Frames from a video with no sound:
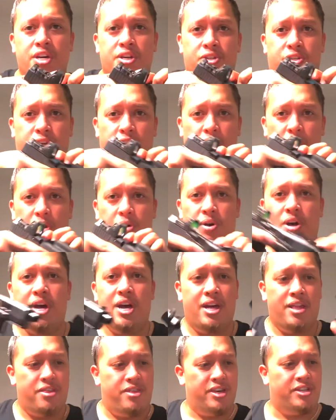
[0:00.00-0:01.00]
So
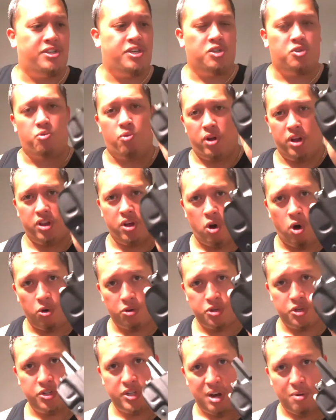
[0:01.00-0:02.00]
this is one of the
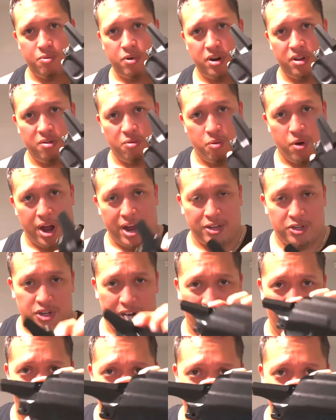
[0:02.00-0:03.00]
holsters I run on the range,
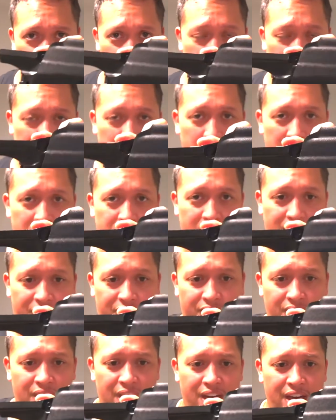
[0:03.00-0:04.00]
and I highly recommend
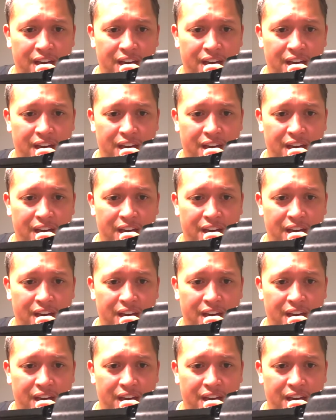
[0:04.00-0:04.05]
this